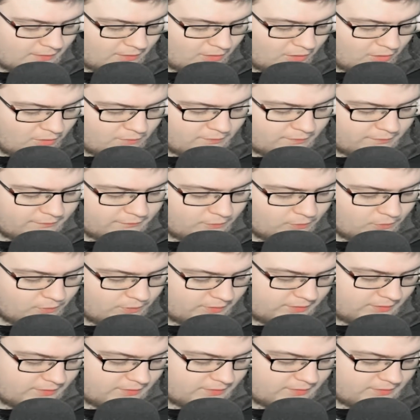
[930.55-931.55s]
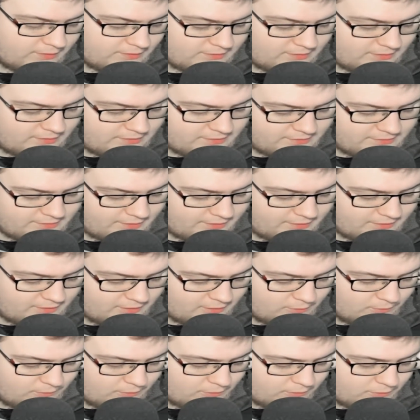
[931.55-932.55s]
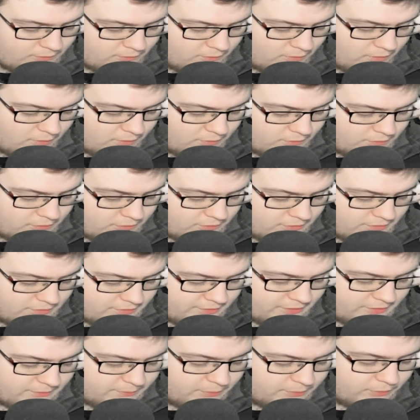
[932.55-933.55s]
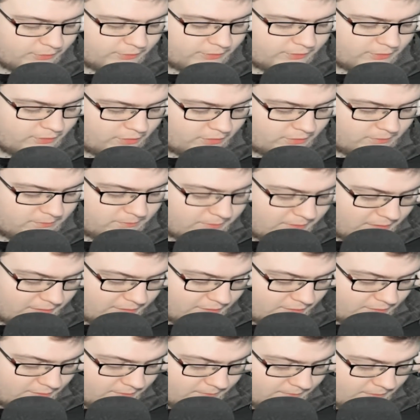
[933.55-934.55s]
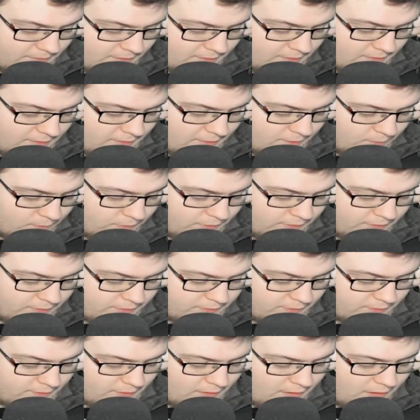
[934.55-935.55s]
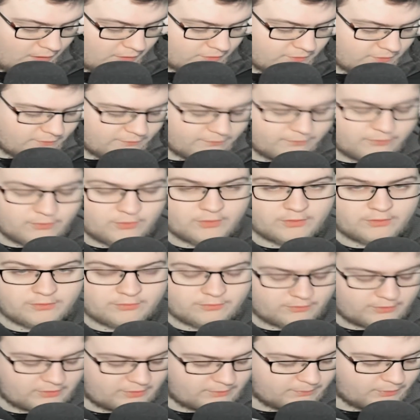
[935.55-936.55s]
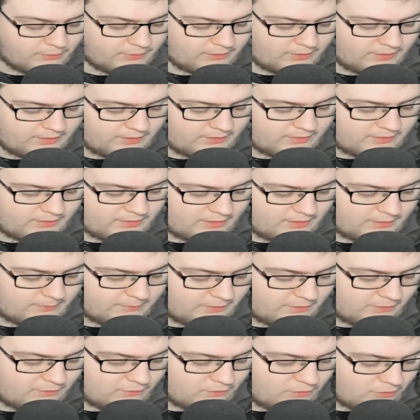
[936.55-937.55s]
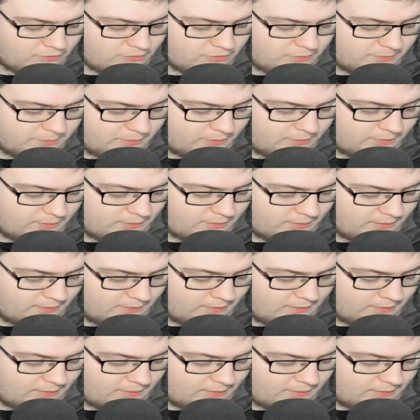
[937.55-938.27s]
Over 40 years it said it would grow to 6.9 million with 143.8k being contributed.